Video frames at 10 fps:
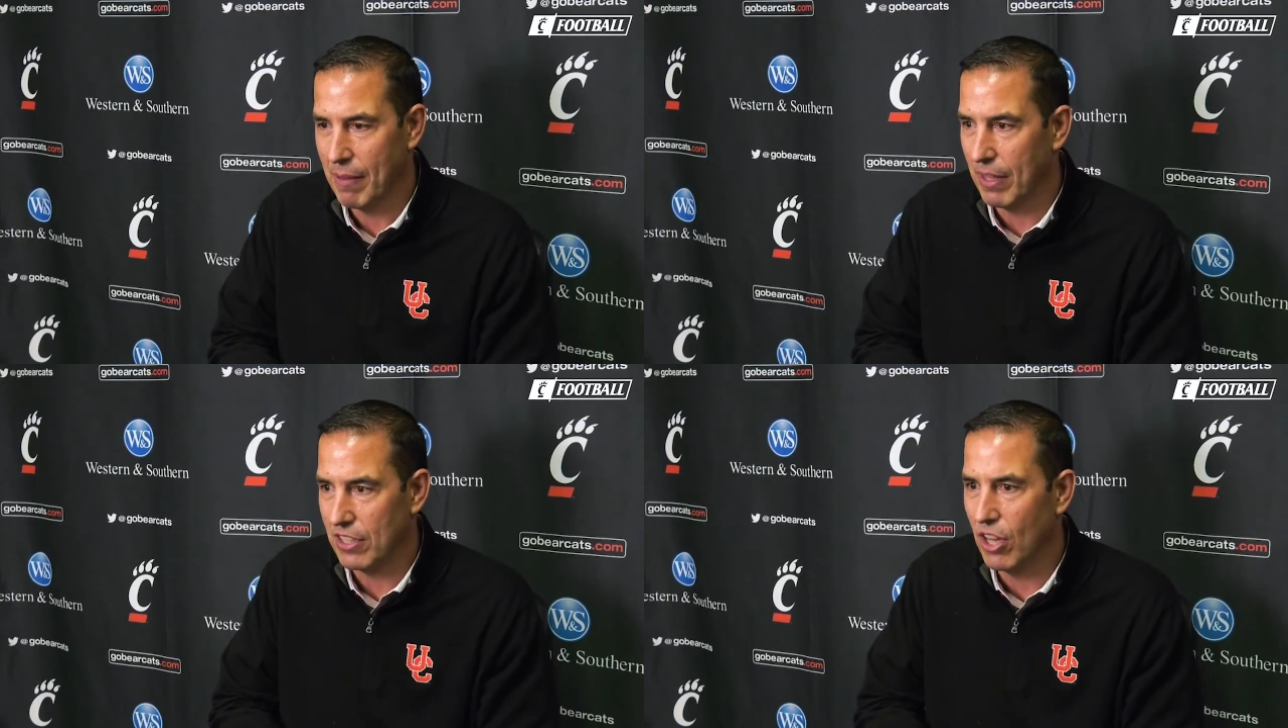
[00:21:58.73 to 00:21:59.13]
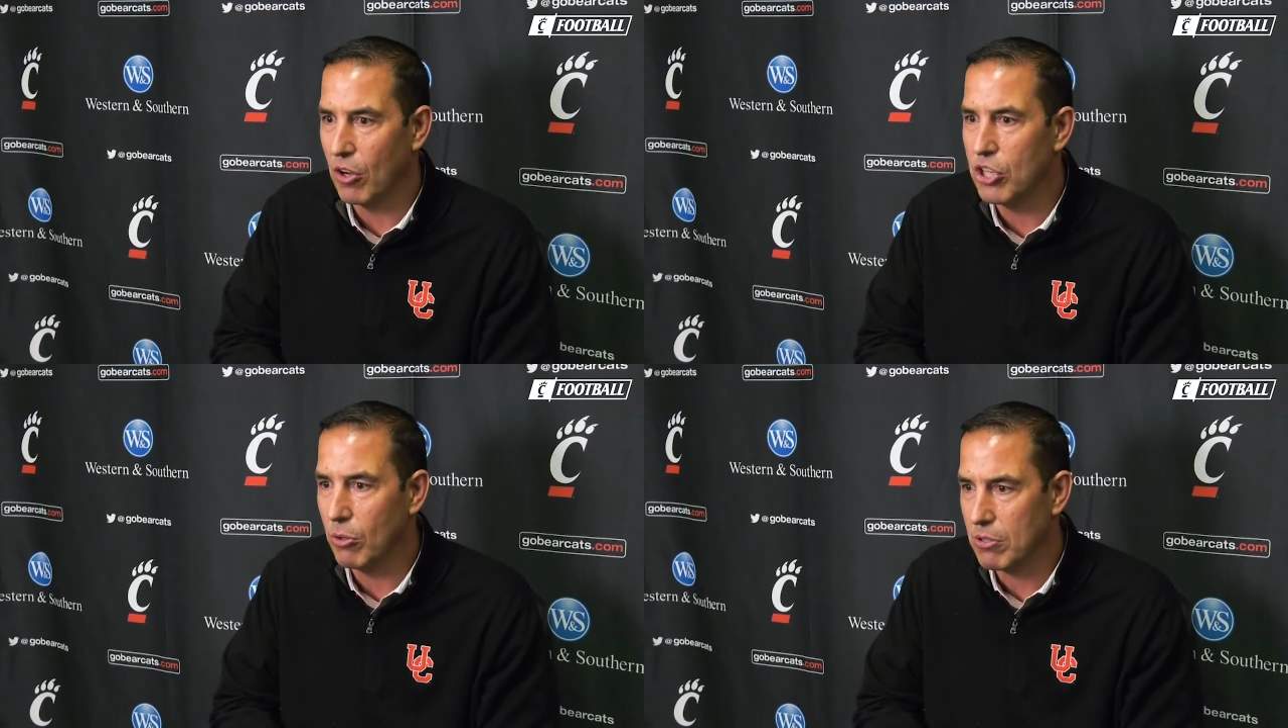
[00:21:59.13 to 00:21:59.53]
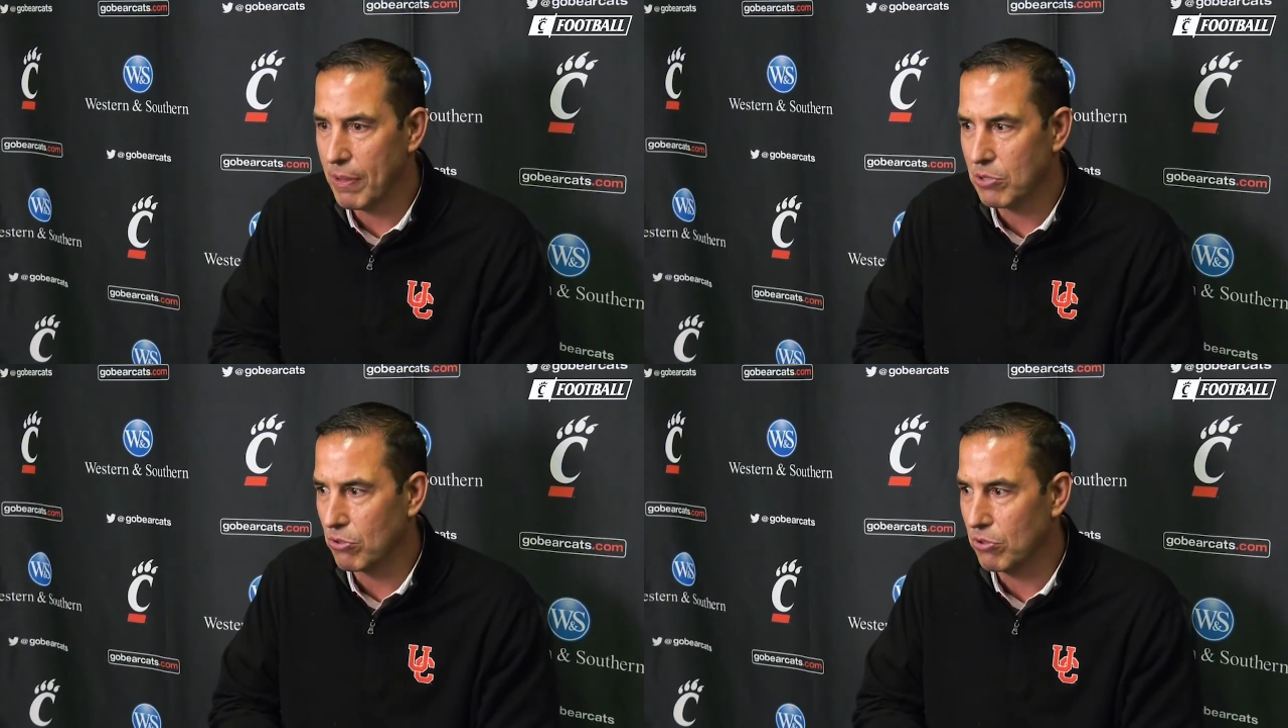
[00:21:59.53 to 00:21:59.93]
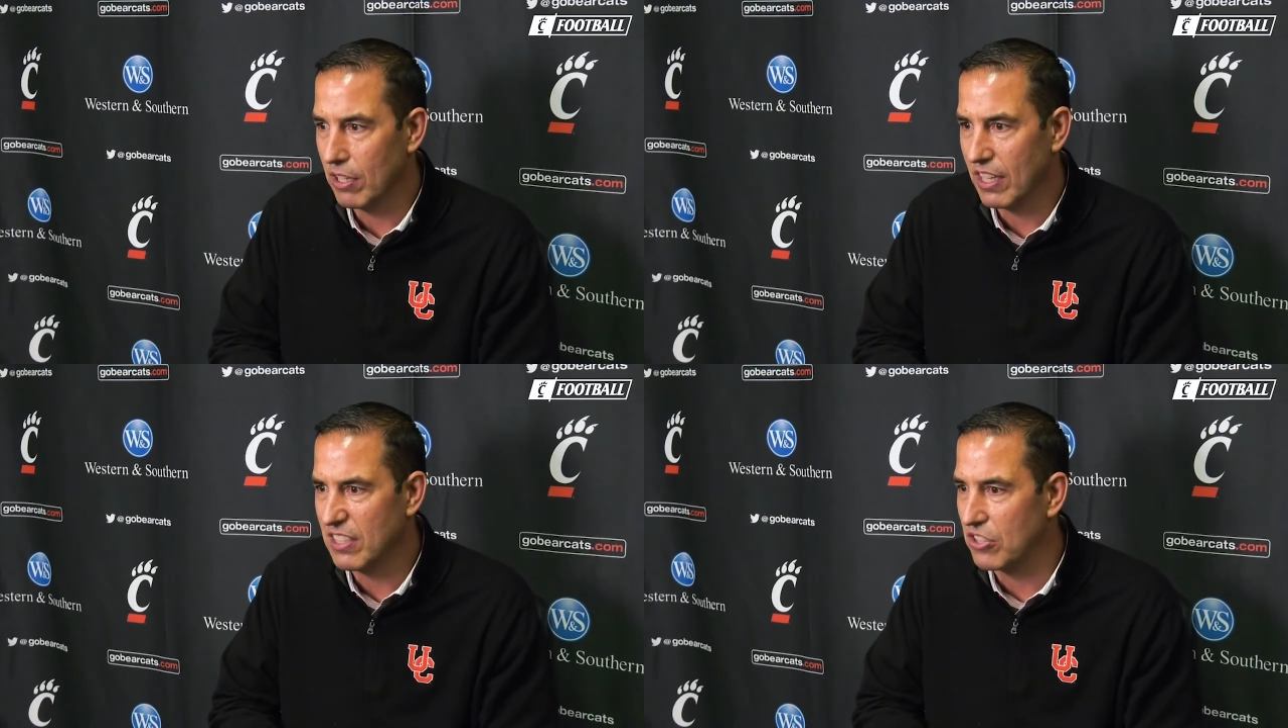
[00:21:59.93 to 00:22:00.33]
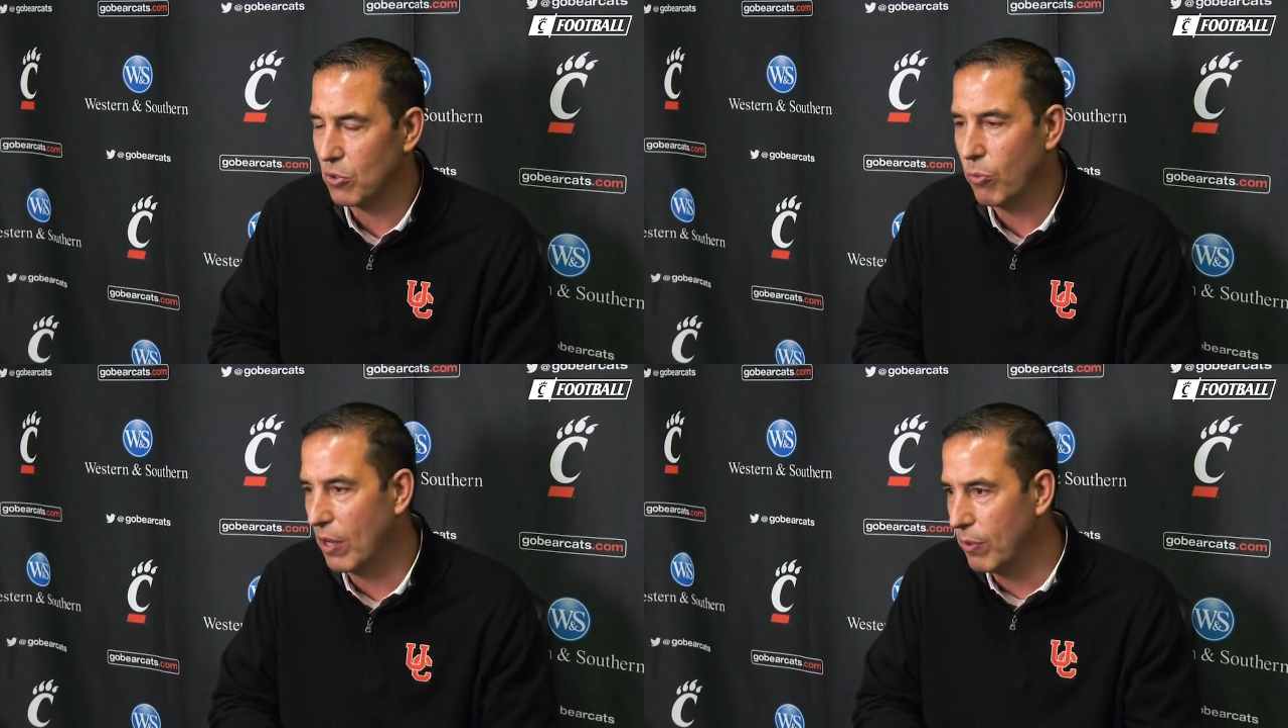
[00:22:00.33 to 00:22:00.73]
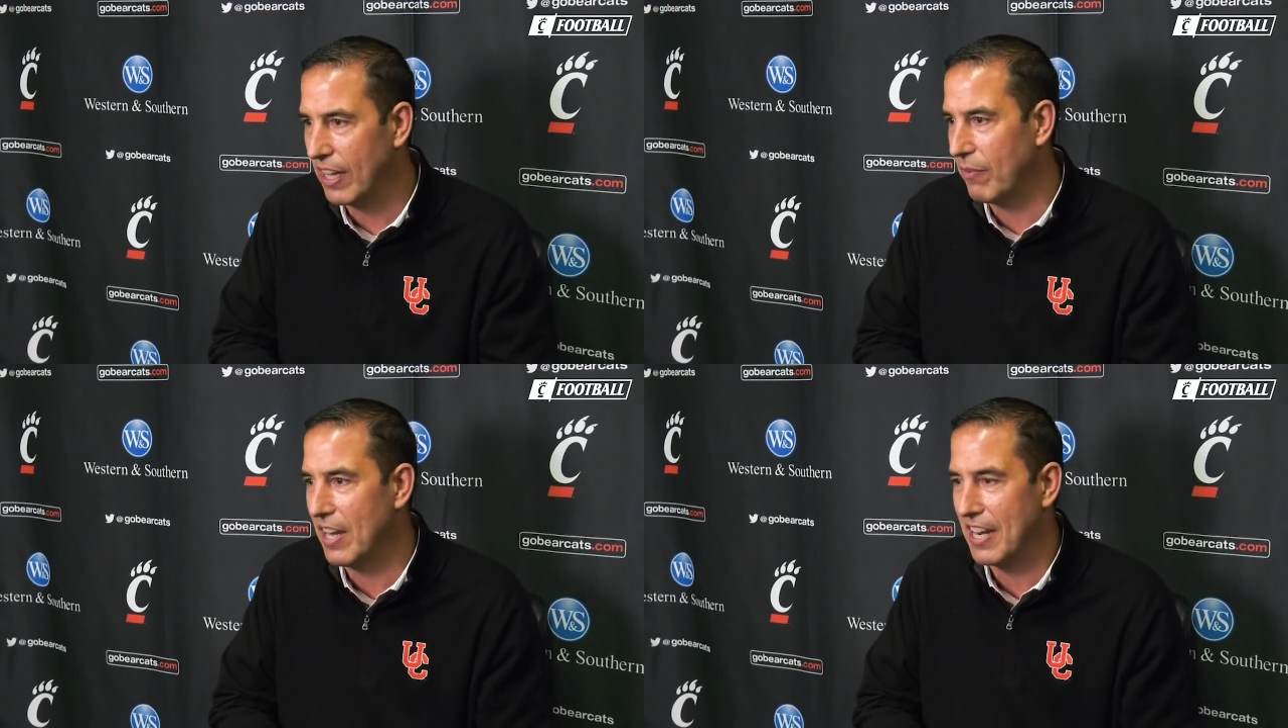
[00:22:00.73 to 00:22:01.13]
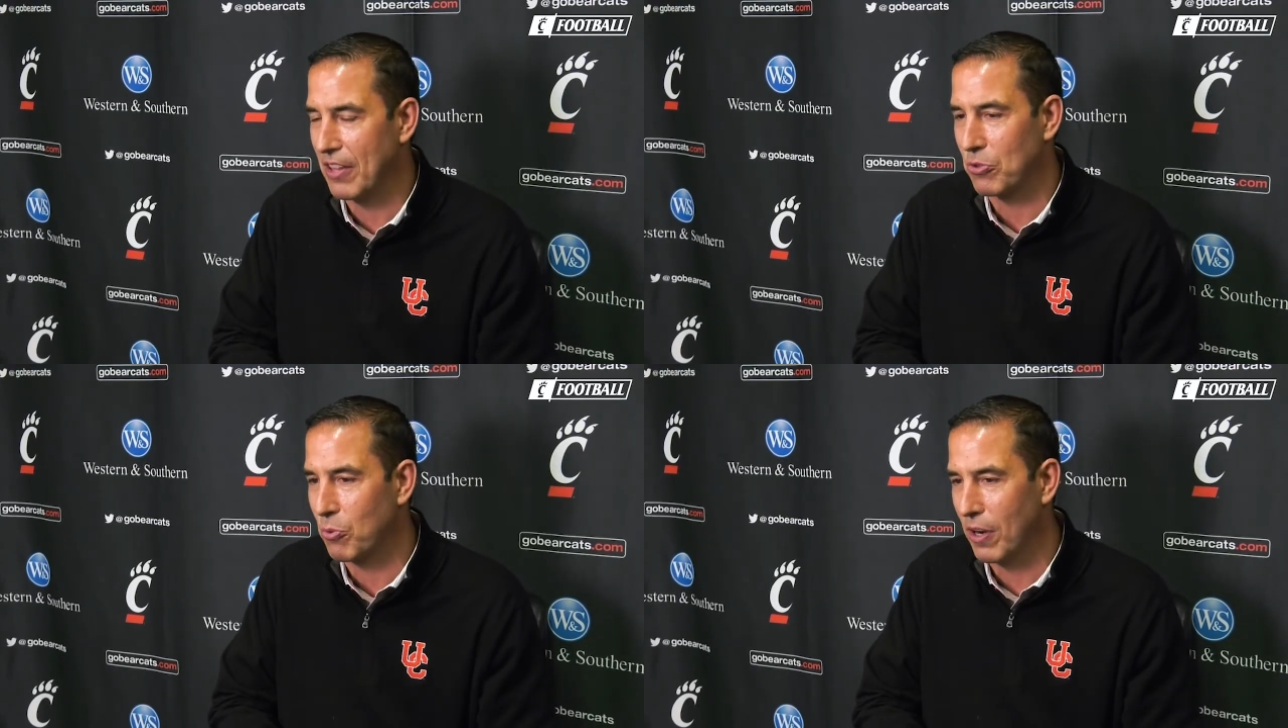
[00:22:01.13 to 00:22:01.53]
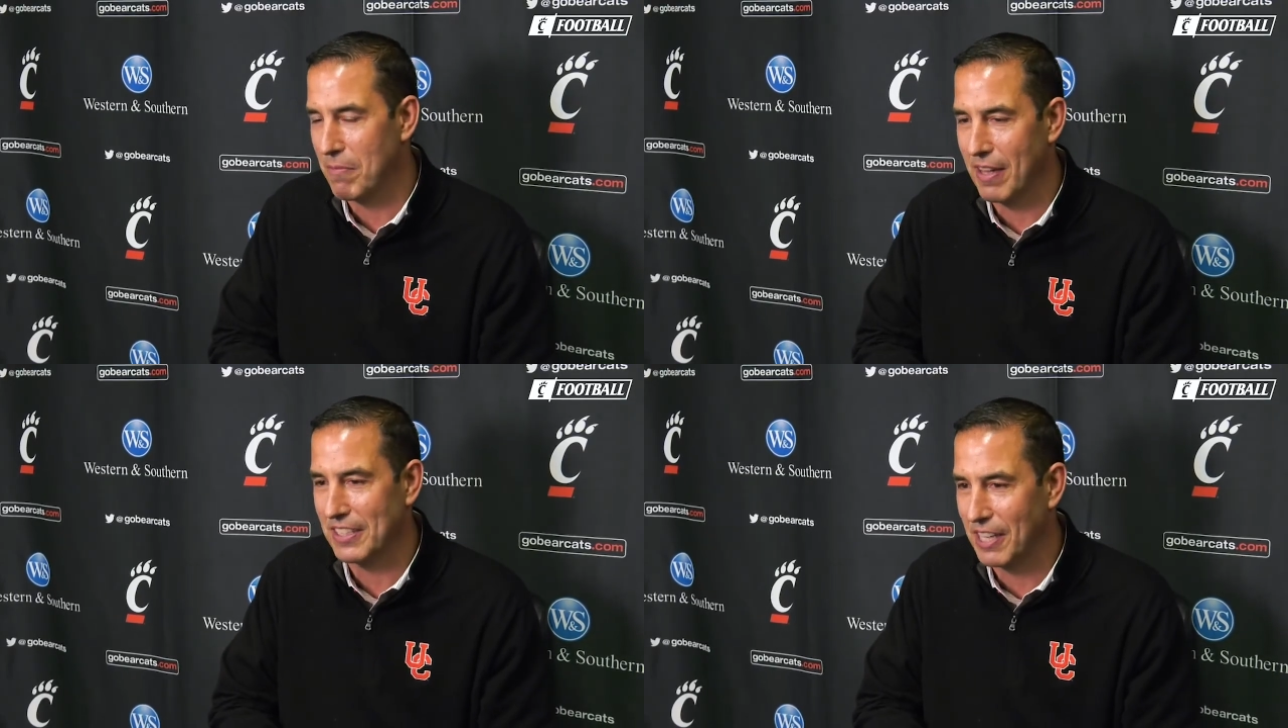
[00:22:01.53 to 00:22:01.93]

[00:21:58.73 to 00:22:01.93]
I'm like, no, you know what the best recruiting is? That's to win. We need another 20 minutes.